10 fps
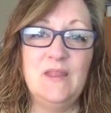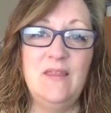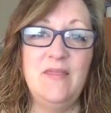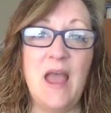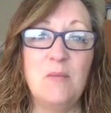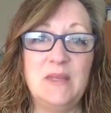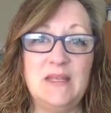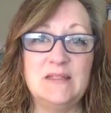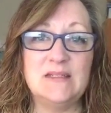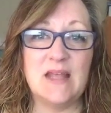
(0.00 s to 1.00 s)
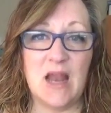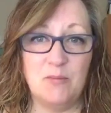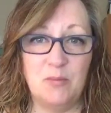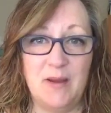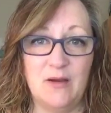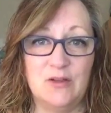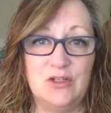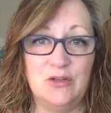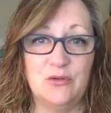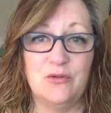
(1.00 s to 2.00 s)
that means that I'm prepared
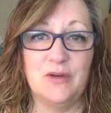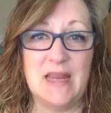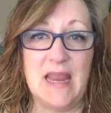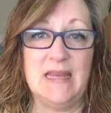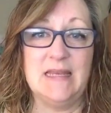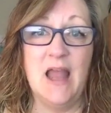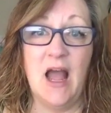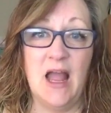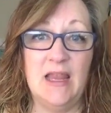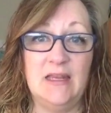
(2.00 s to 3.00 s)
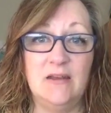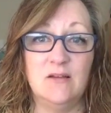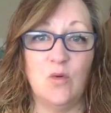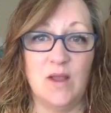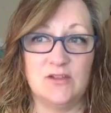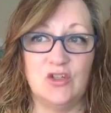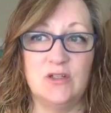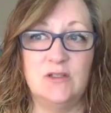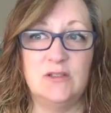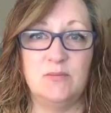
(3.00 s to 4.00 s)
to create 9
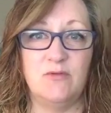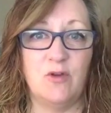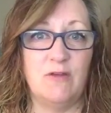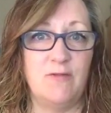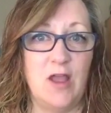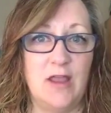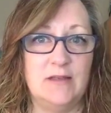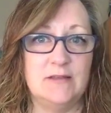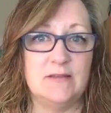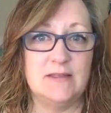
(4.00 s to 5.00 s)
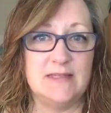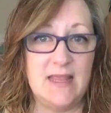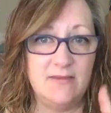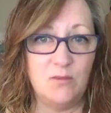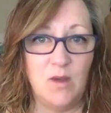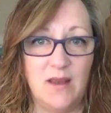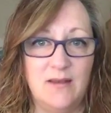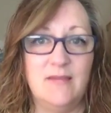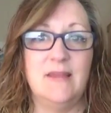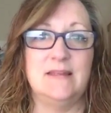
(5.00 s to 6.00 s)
questions before I find the 10th one
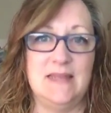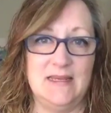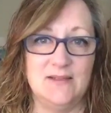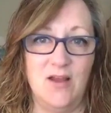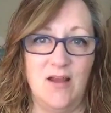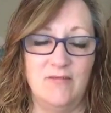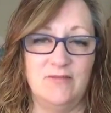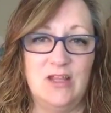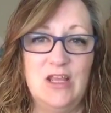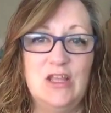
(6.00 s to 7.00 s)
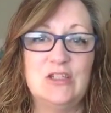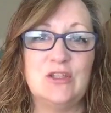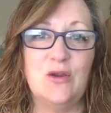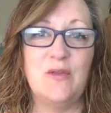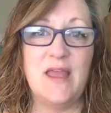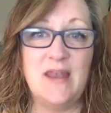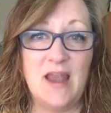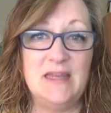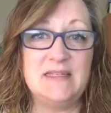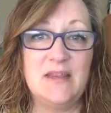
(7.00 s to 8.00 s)
that takes off. So that
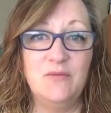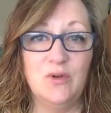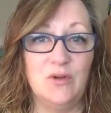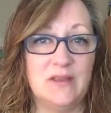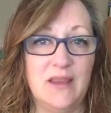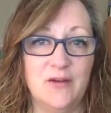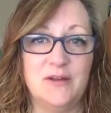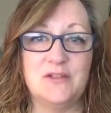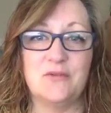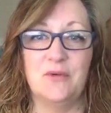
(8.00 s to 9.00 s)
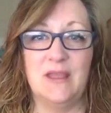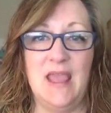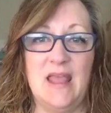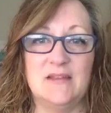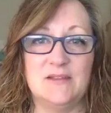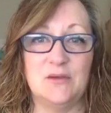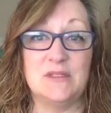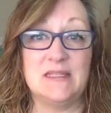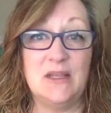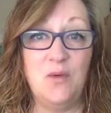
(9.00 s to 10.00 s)
90-10 rule carries through again. So
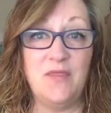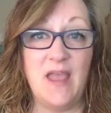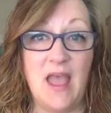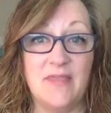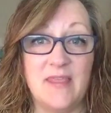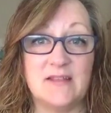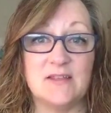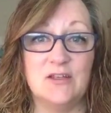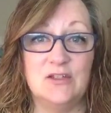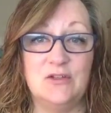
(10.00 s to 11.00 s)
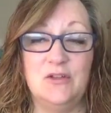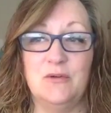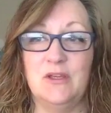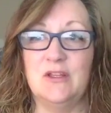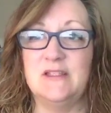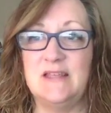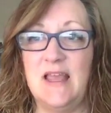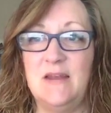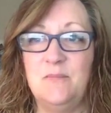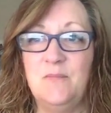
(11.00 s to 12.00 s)
stick with that. That's going to do you in good
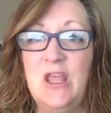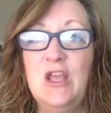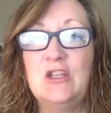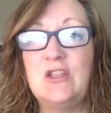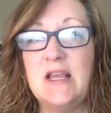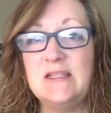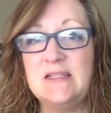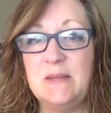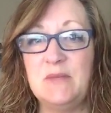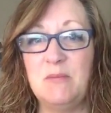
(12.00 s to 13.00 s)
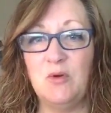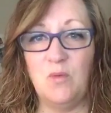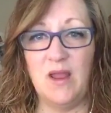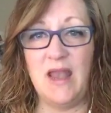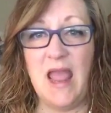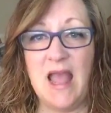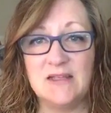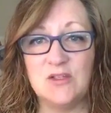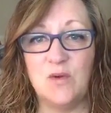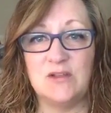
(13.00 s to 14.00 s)
stead. So that's tip number 1.
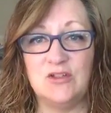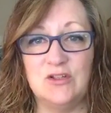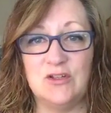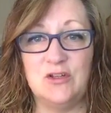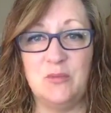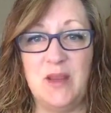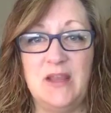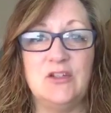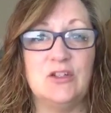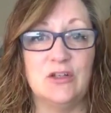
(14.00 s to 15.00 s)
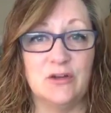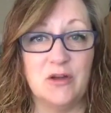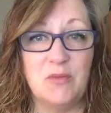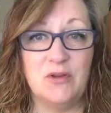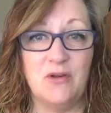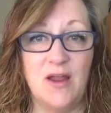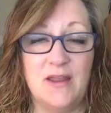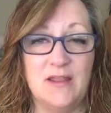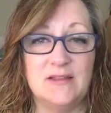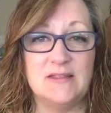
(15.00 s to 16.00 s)
Ask questions on your page to learn about your
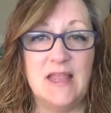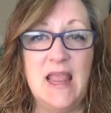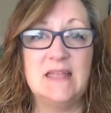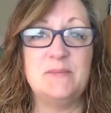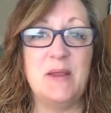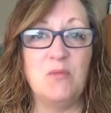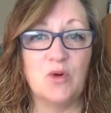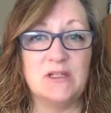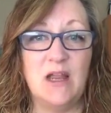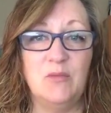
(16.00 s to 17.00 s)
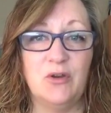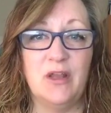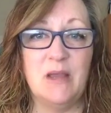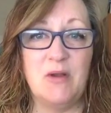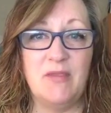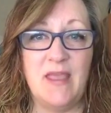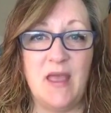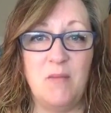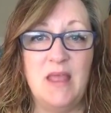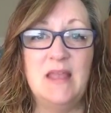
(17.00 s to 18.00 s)
audience. Spend more time learning about
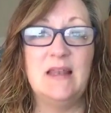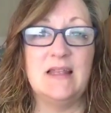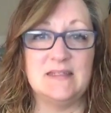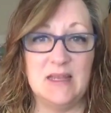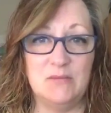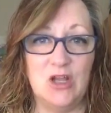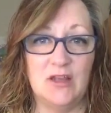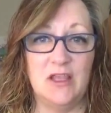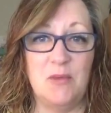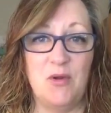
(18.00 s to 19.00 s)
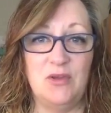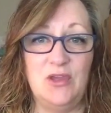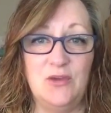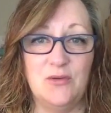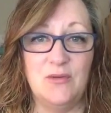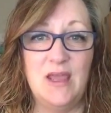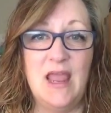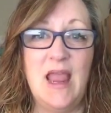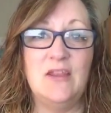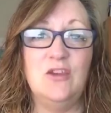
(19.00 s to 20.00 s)
them, less time talking about you,
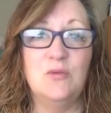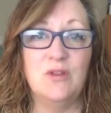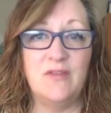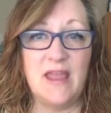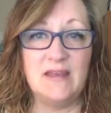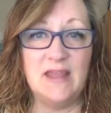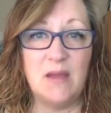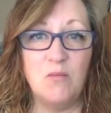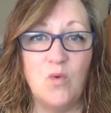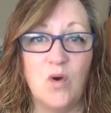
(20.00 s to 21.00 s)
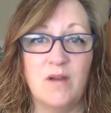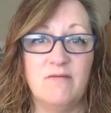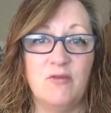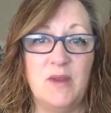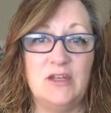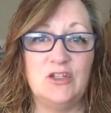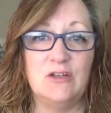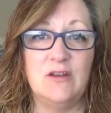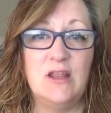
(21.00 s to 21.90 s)
and you will then get more information,